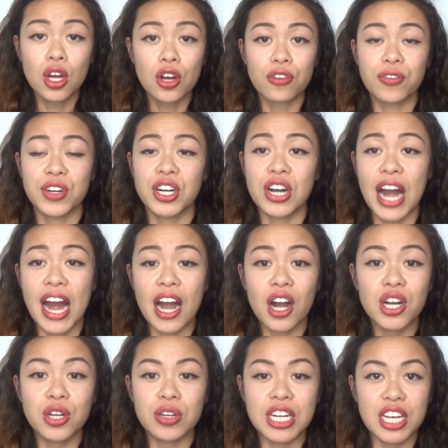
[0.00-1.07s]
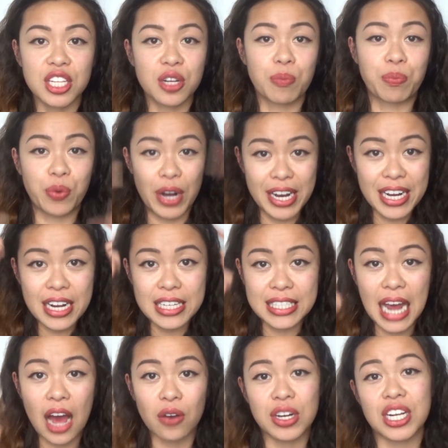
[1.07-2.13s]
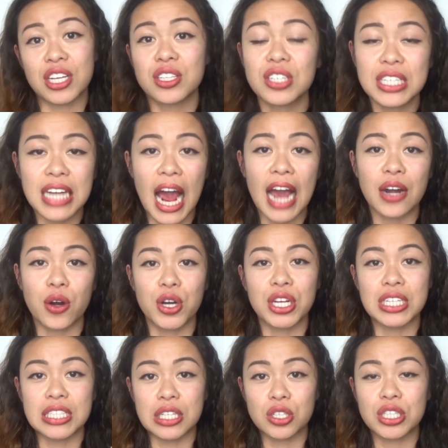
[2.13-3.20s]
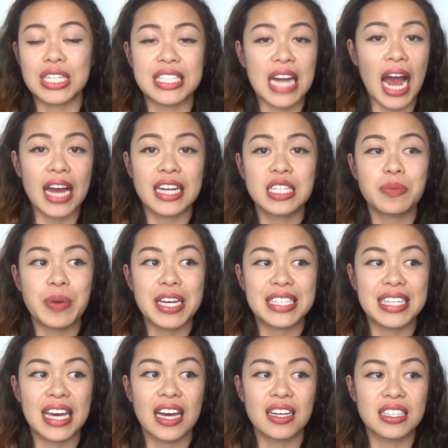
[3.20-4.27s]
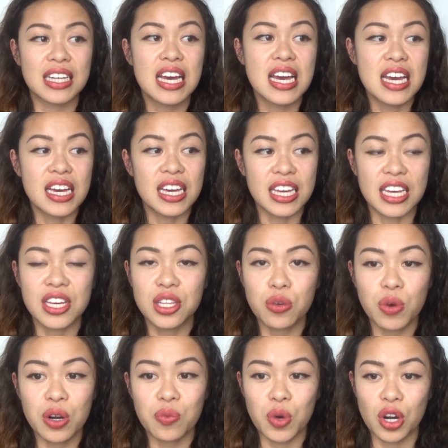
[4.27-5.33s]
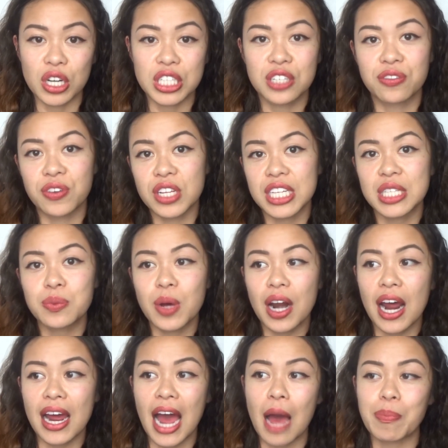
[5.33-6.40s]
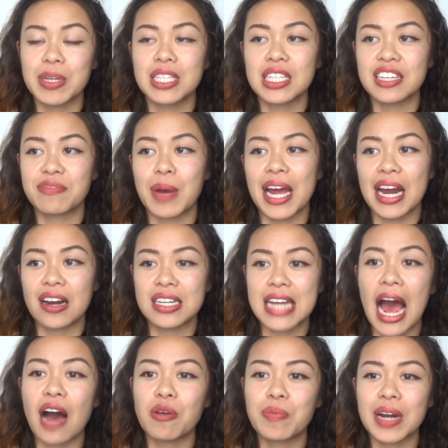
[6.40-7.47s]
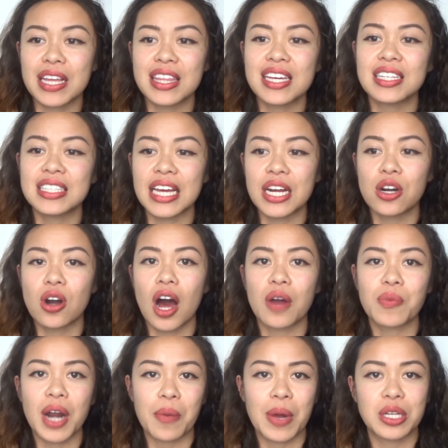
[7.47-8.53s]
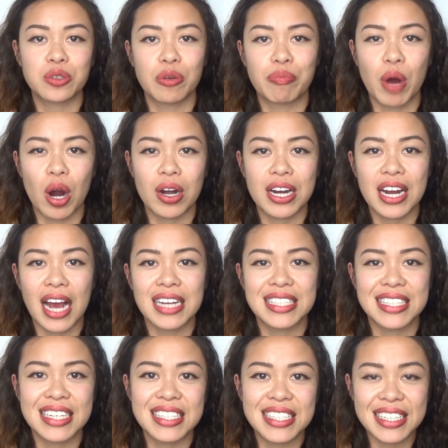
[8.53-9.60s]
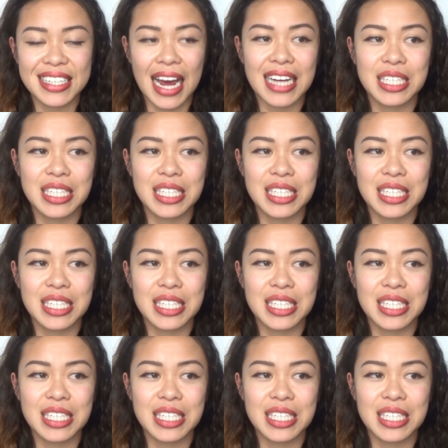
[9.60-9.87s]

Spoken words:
For your hair, you can either braid it down either side or you can literally just tie it into pigtails. Either one works. For this one, I happened to leave my hair down, but I think later on when I went to a party, I did decide